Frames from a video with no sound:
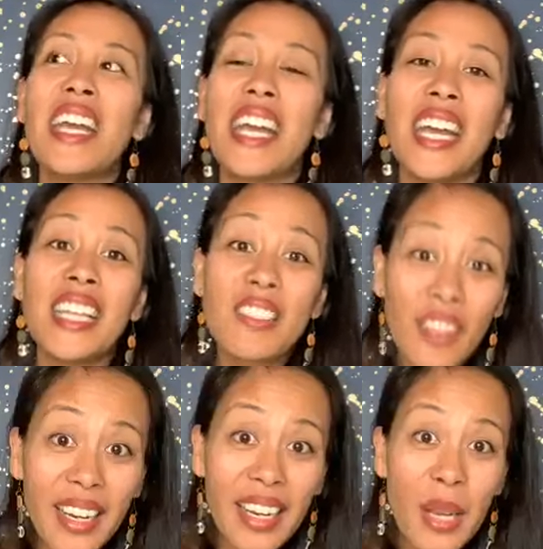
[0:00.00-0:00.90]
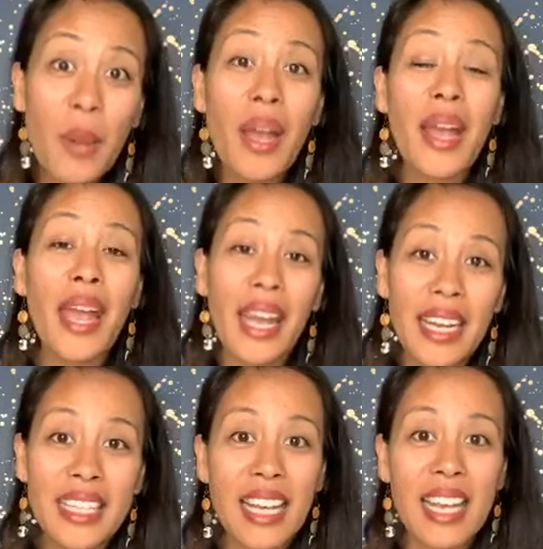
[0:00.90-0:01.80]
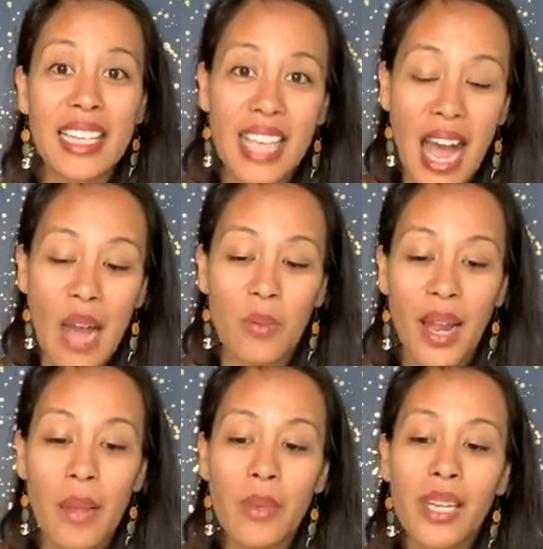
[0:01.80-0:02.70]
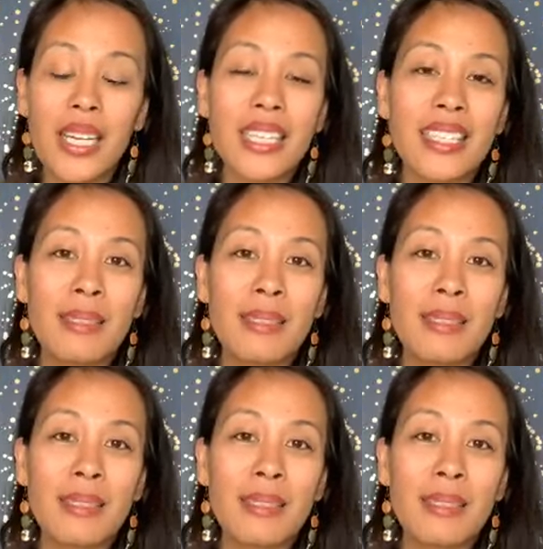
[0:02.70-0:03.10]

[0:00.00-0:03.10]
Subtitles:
It's funny and it's kind of sad, right? Because